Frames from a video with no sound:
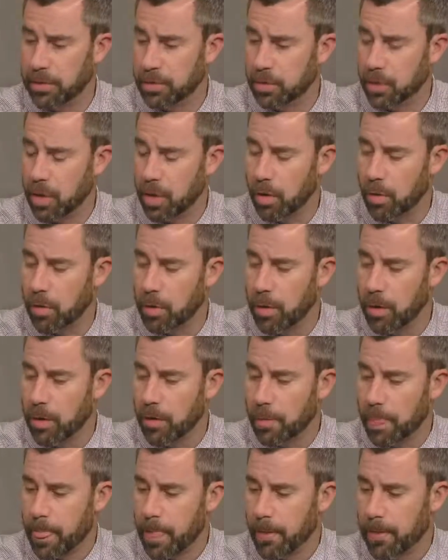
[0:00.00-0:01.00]
So
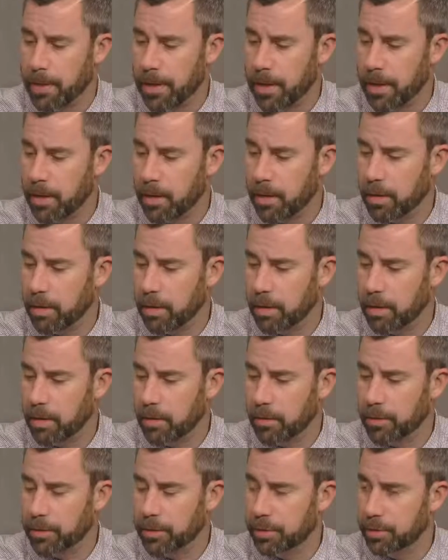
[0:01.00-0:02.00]
they are
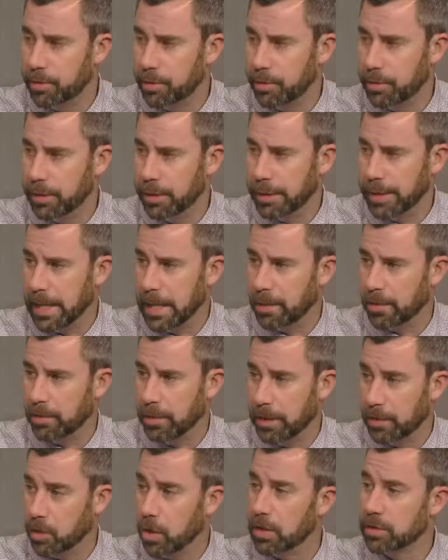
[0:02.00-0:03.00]
going to encounter
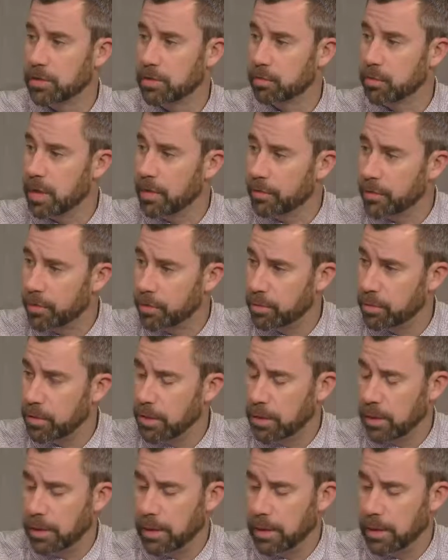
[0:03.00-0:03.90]
a loss of revenue.